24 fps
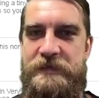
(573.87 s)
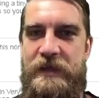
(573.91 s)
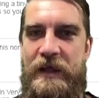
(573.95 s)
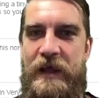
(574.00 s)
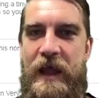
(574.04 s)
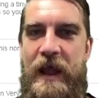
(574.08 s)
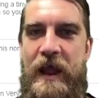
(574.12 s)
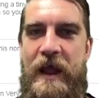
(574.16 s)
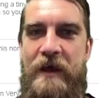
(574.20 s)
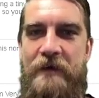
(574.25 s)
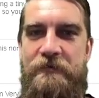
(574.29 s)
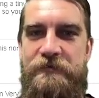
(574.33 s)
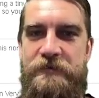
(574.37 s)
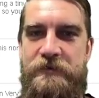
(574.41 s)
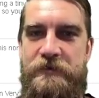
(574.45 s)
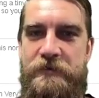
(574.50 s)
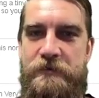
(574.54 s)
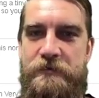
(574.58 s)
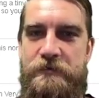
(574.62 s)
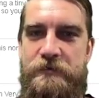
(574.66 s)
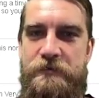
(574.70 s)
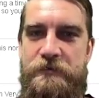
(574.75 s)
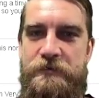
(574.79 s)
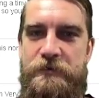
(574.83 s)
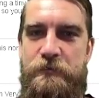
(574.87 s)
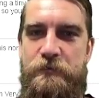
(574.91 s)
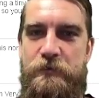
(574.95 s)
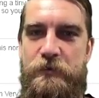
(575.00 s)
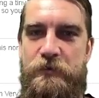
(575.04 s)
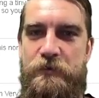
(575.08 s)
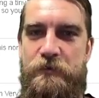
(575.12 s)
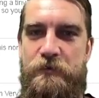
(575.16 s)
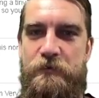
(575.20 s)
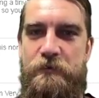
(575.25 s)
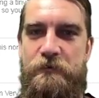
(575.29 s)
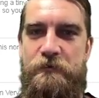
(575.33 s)
that have to include the
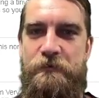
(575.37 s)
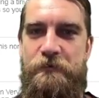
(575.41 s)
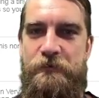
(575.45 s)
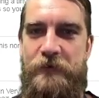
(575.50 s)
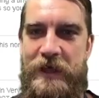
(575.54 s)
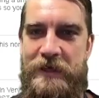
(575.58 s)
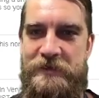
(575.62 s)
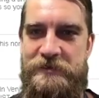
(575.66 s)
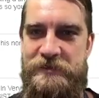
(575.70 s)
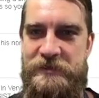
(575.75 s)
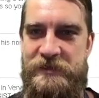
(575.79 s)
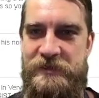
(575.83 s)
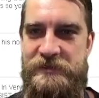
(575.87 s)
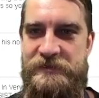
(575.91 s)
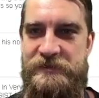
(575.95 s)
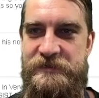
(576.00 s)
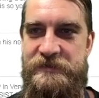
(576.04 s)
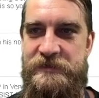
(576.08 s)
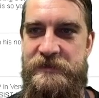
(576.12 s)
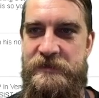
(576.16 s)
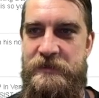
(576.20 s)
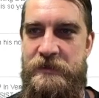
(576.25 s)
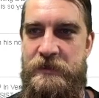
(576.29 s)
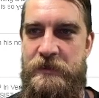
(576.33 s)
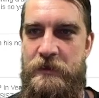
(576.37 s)
word fascist.